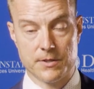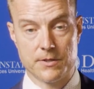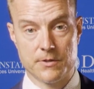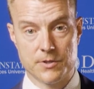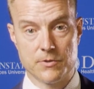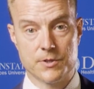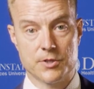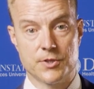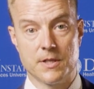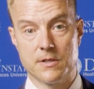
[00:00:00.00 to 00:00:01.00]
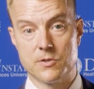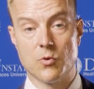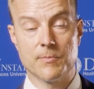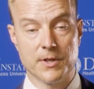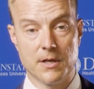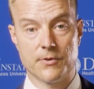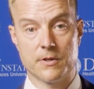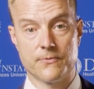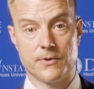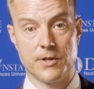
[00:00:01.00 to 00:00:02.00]
There's no such thing as normal
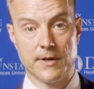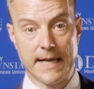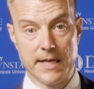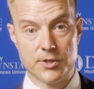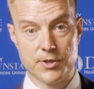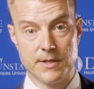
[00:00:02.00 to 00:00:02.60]
hearing for your age.